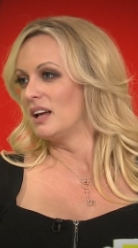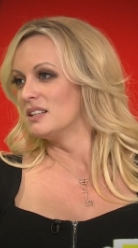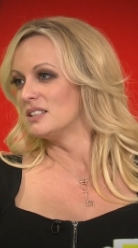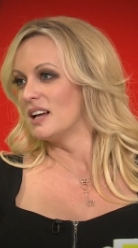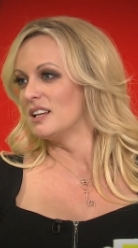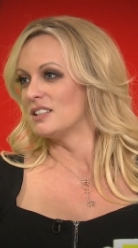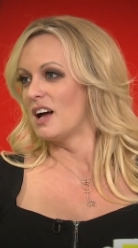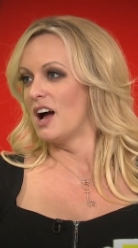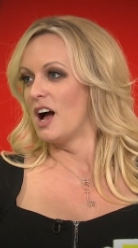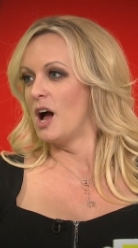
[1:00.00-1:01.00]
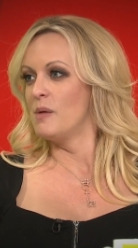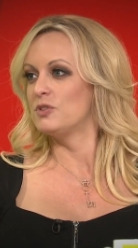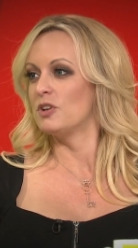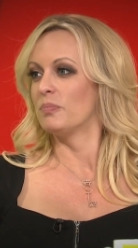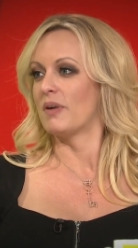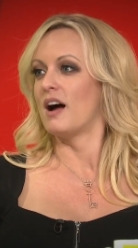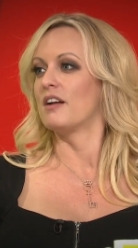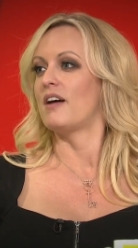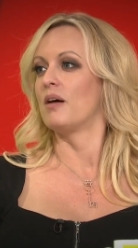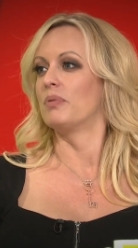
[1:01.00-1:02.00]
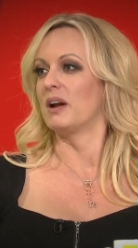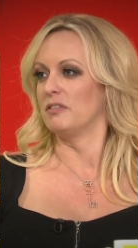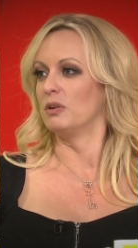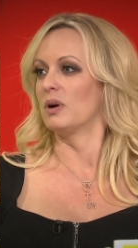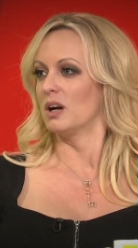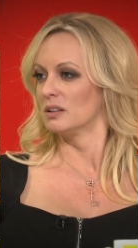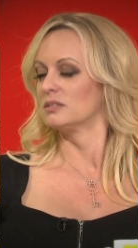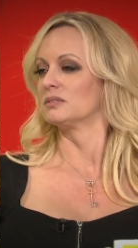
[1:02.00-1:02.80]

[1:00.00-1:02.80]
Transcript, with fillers: and says, I'm so proud of how brave you were.